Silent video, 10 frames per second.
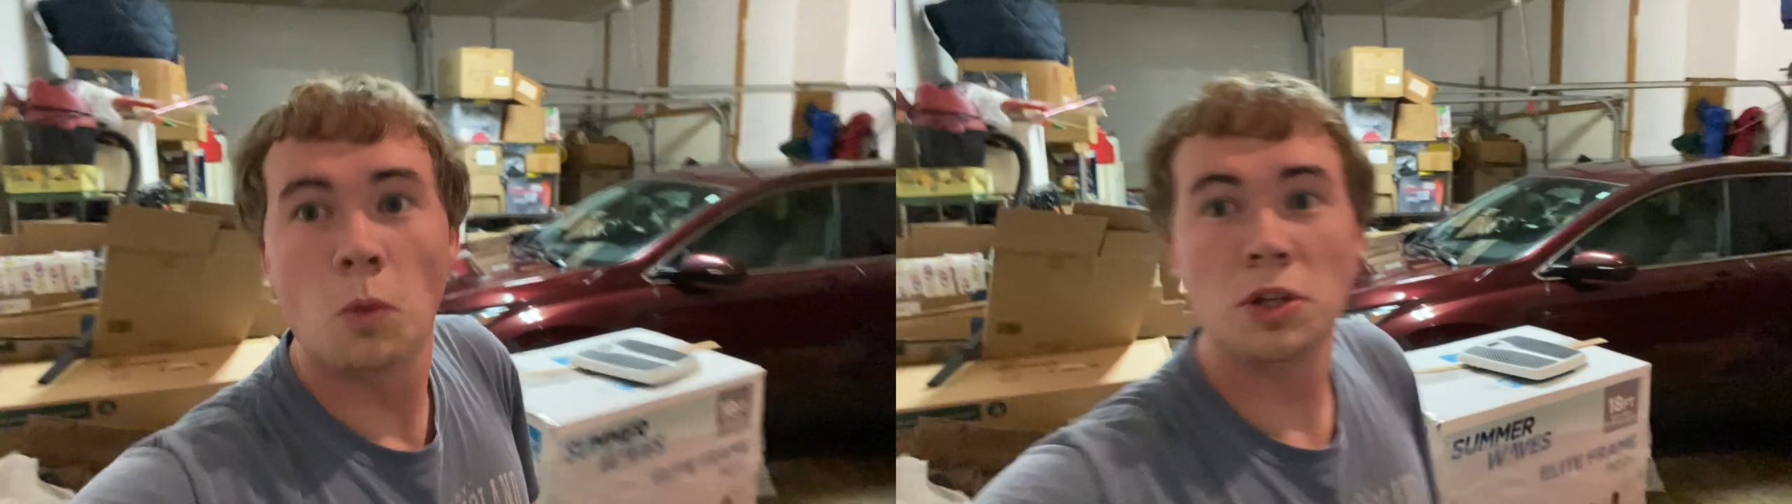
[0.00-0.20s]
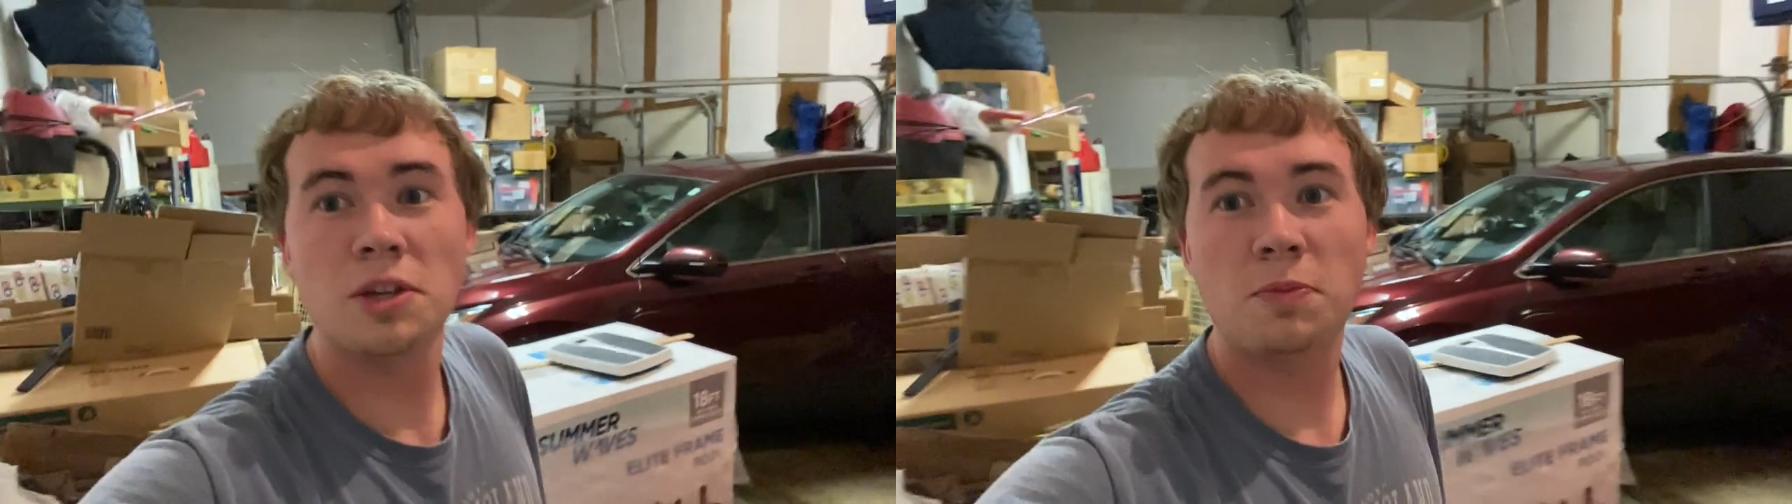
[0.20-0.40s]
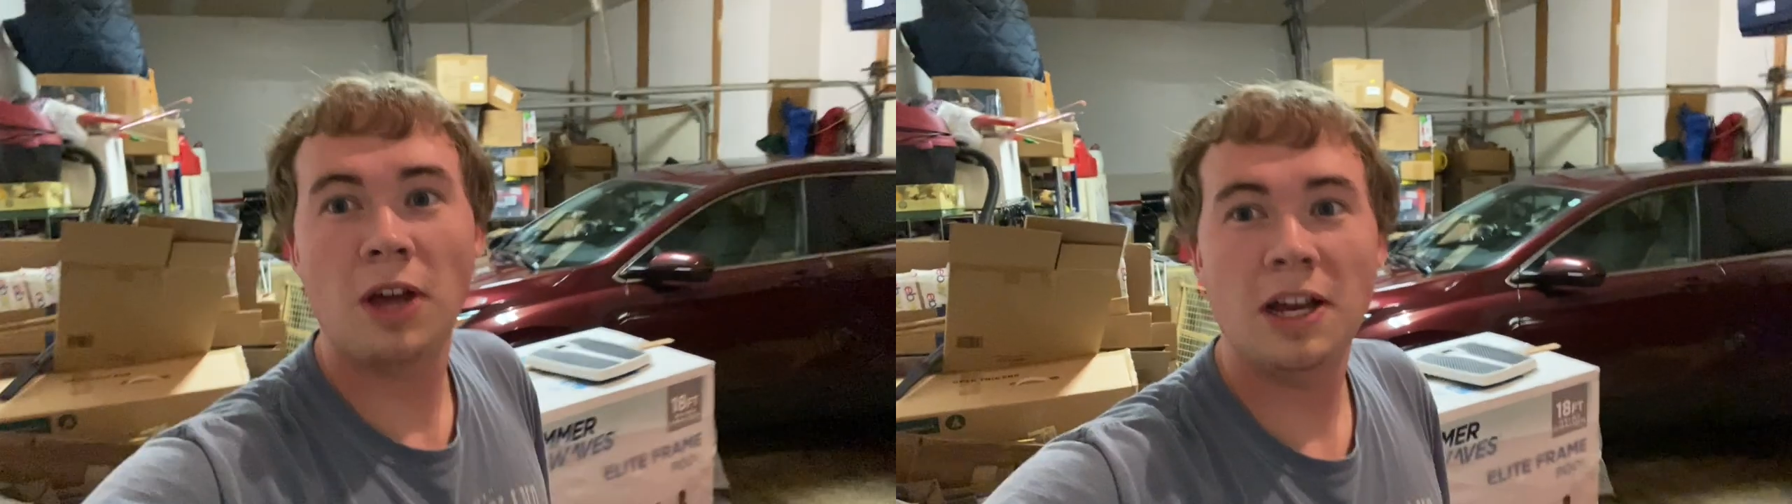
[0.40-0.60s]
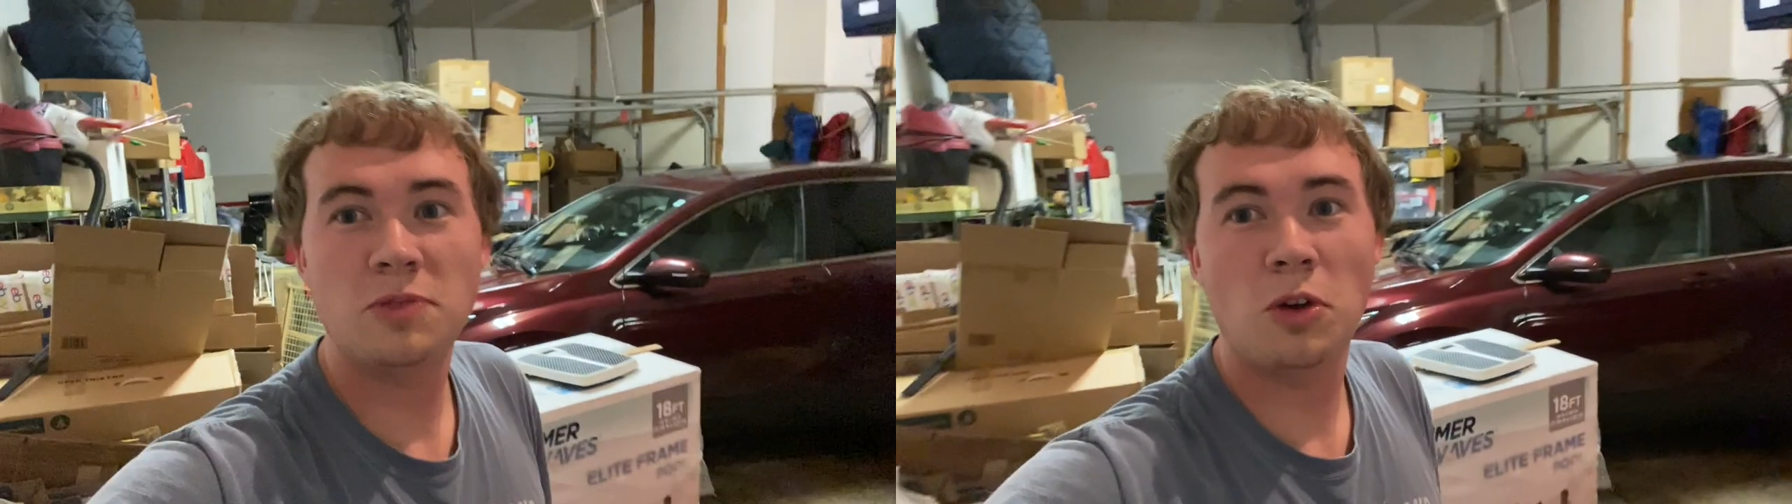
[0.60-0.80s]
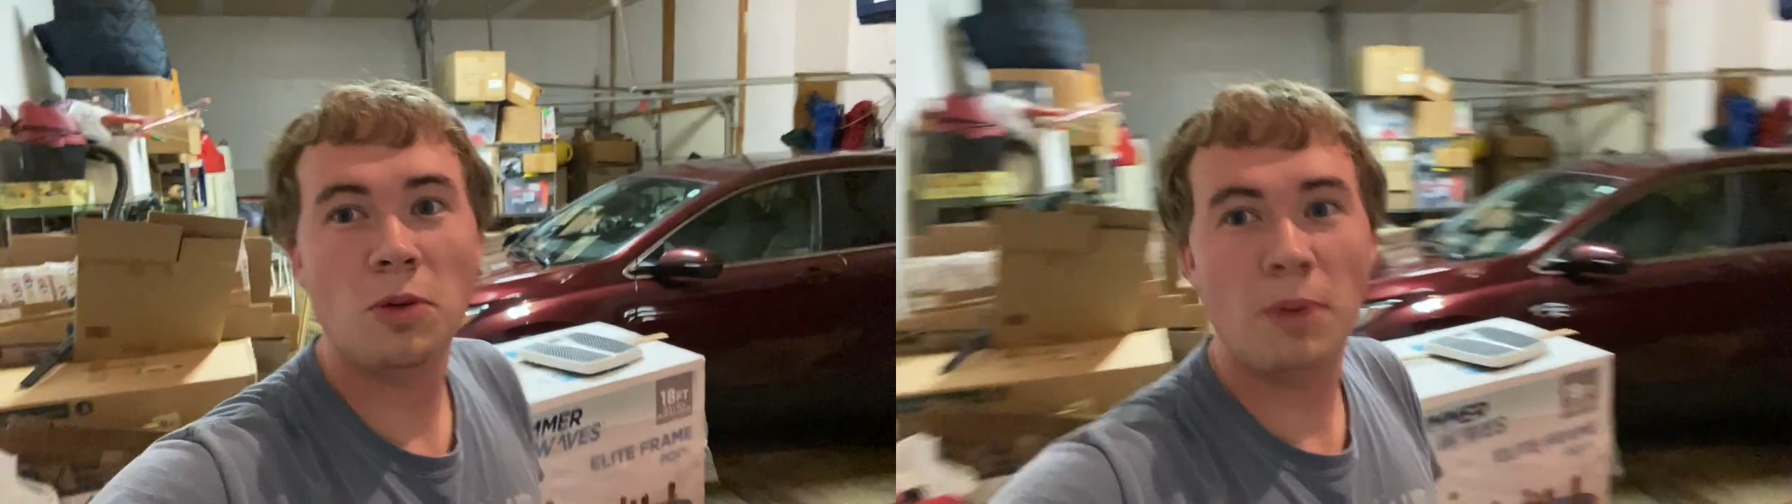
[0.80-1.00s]
What's up guys,
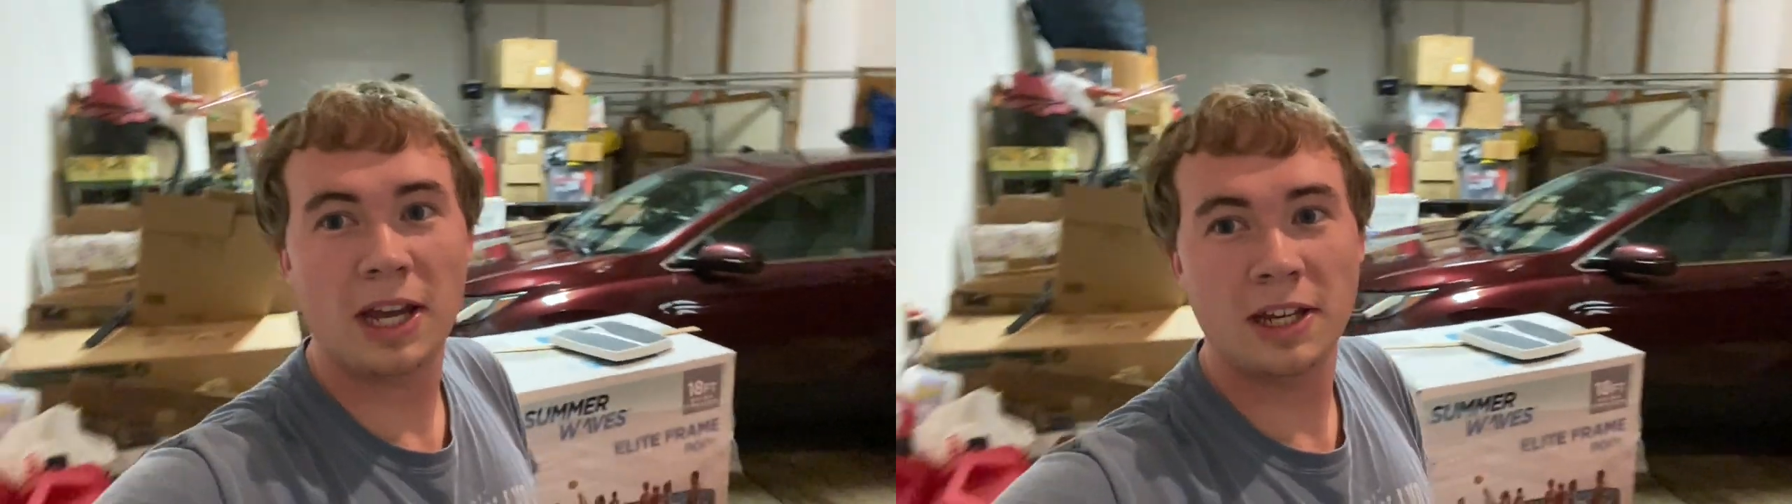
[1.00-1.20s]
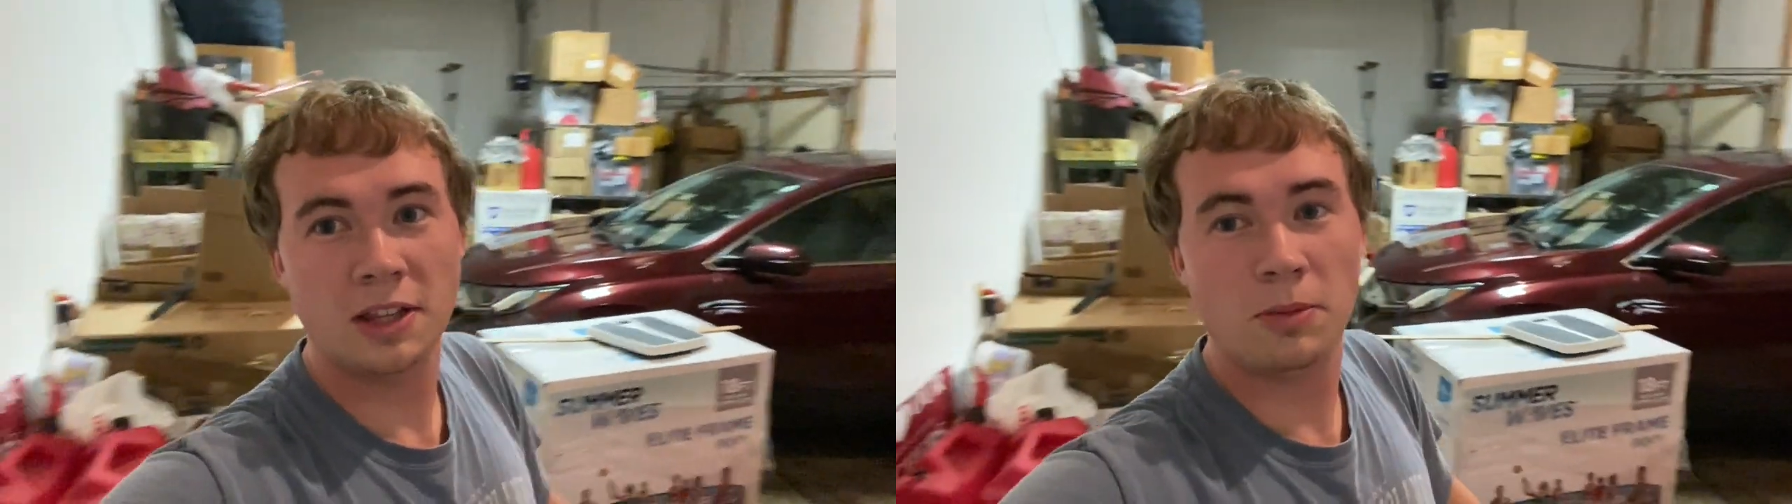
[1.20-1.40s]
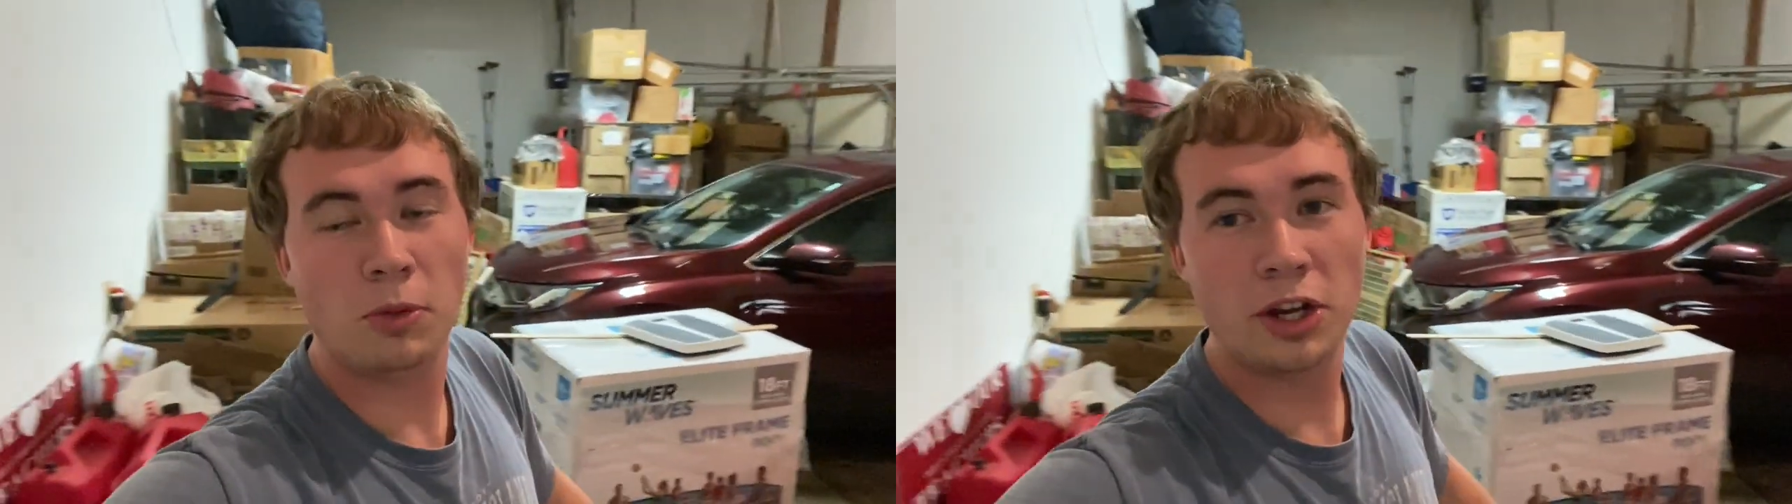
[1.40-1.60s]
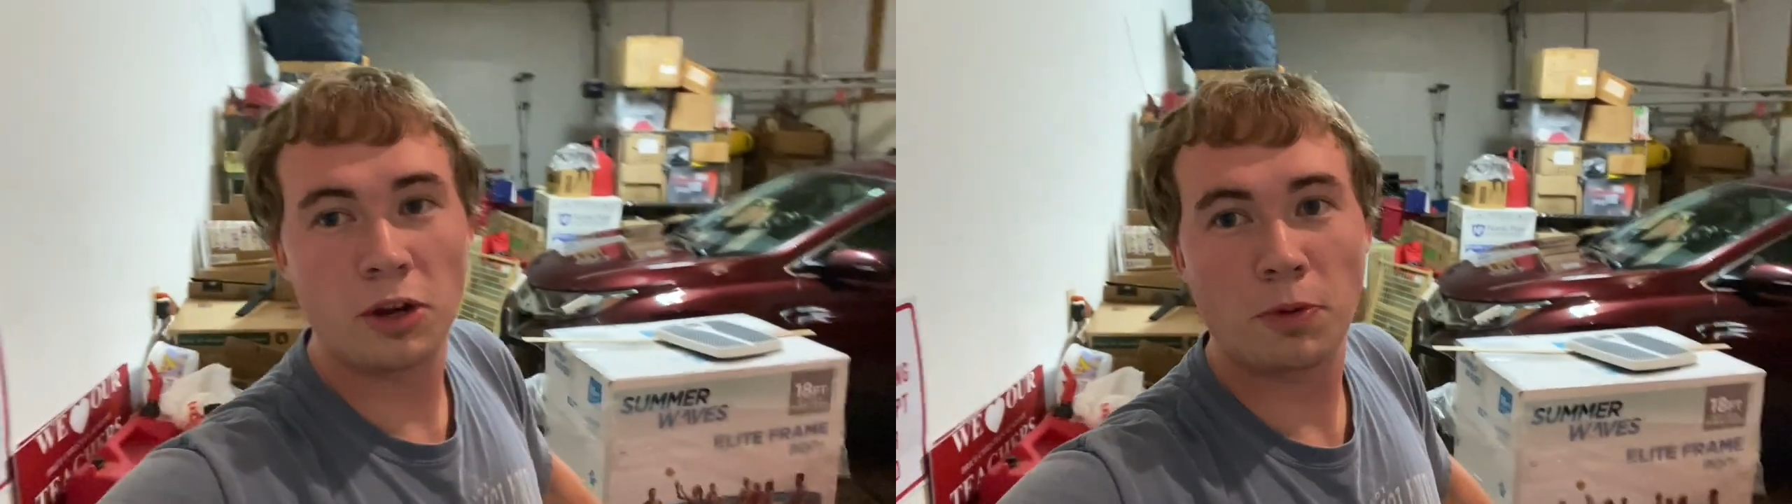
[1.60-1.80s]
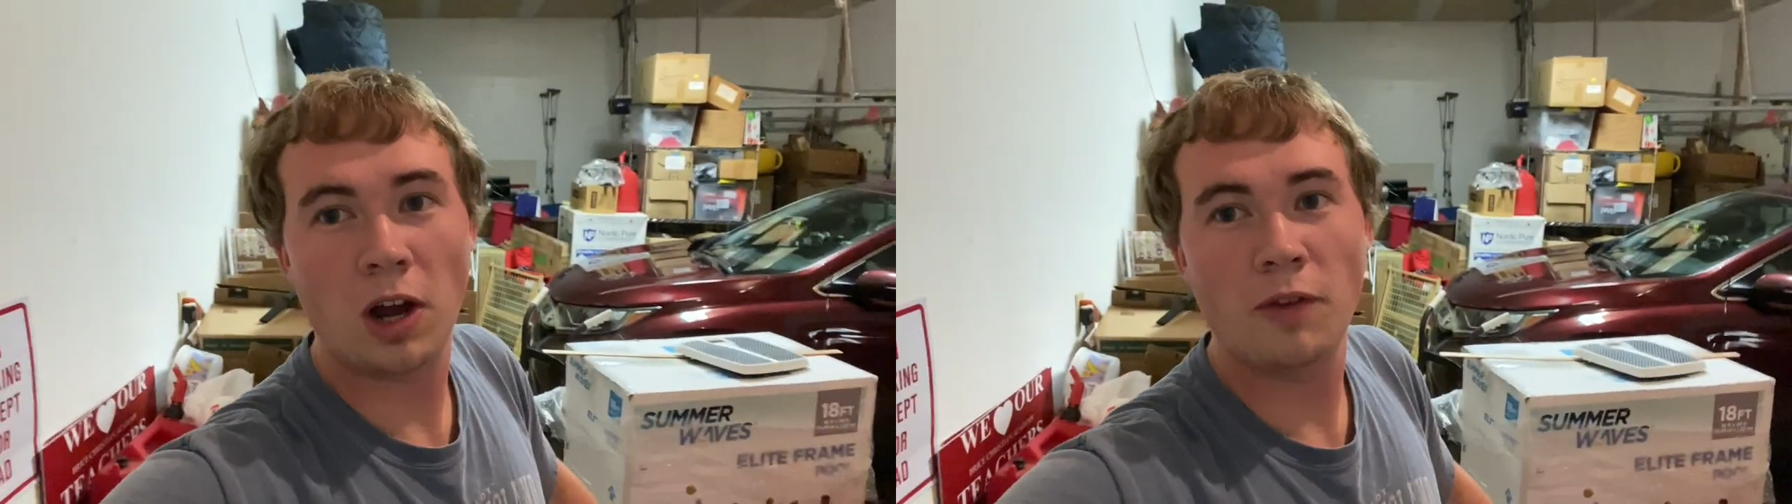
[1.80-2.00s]
welcome back into the Millennial
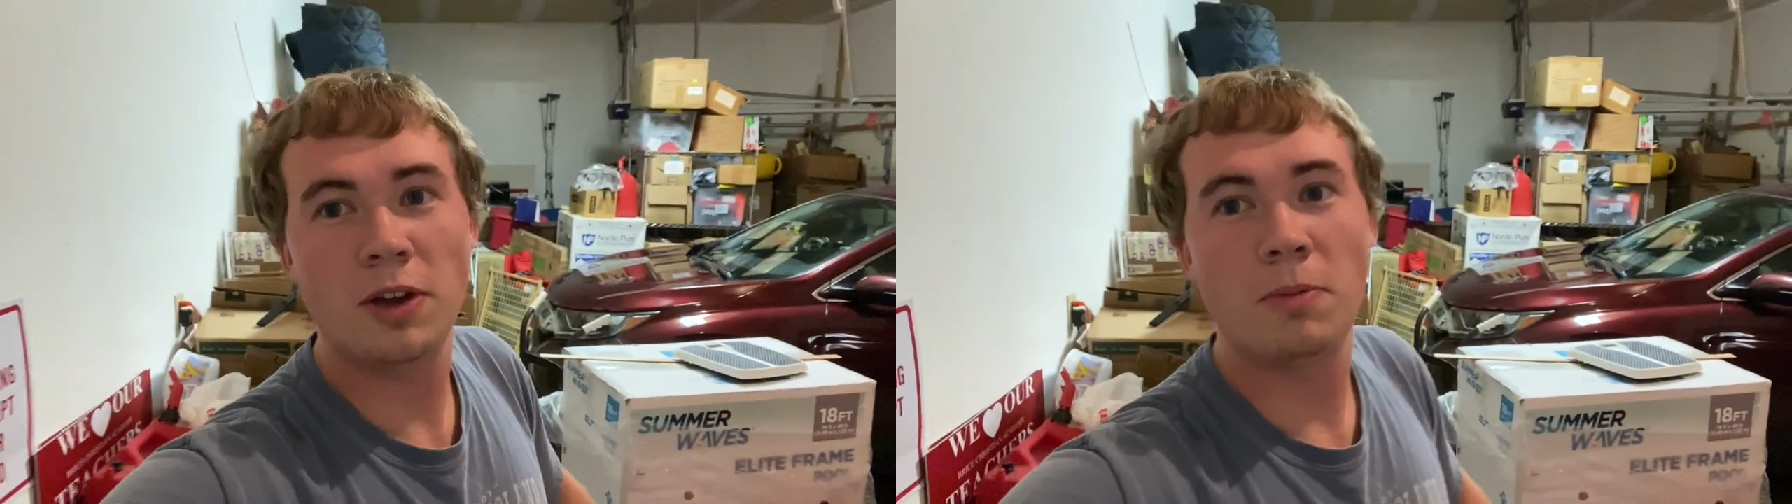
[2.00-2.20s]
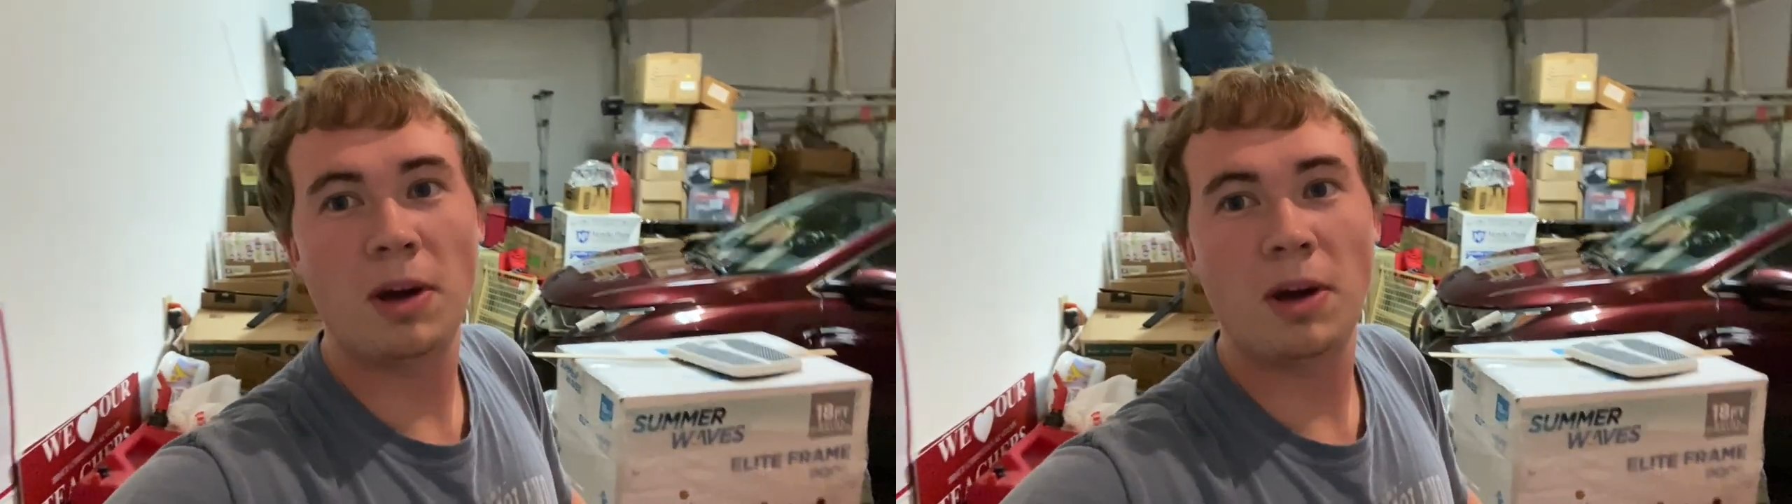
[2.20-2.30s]
Profit.